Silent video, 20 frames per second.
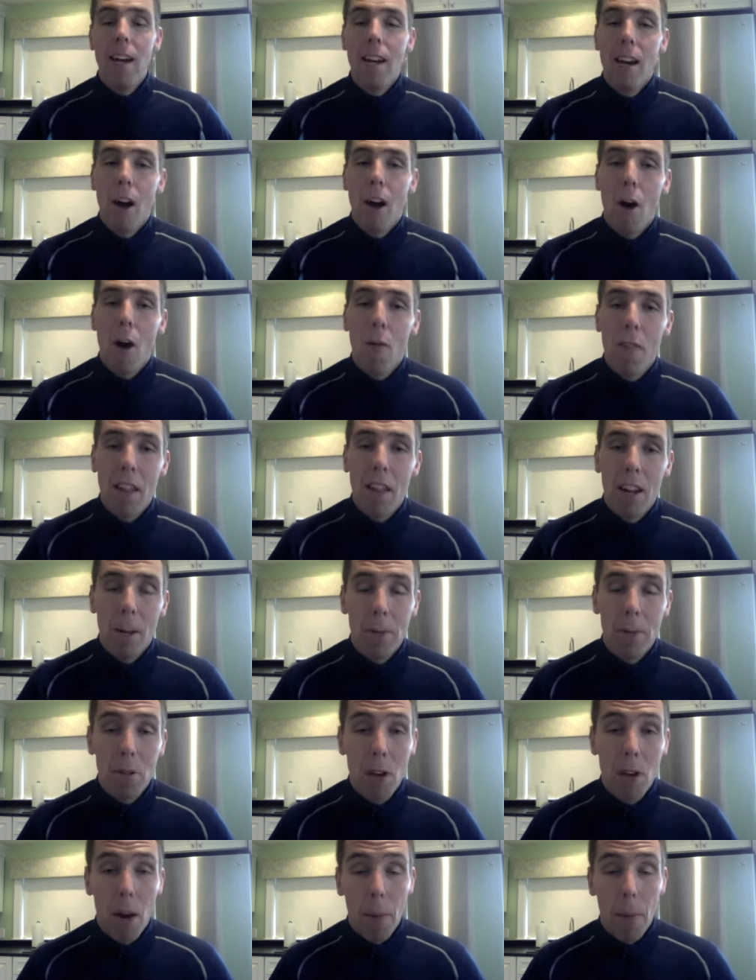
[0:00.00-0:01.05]
Hopefully that helps
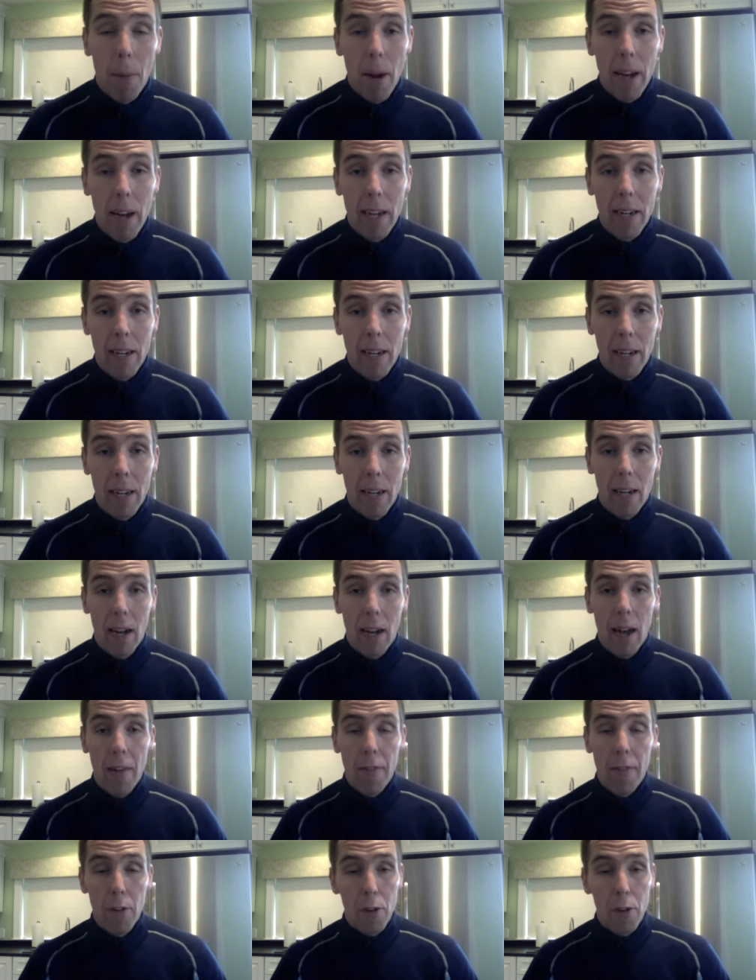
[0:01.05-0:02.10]
you out, Brian. Uh, I
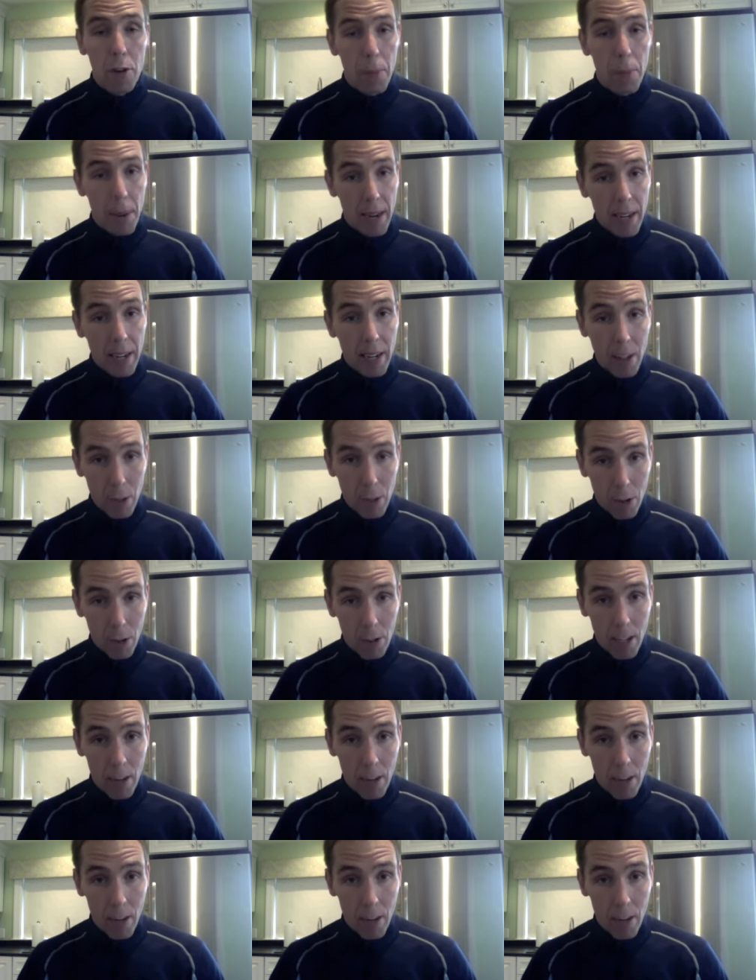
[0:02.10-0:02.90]
feel your pain, literally.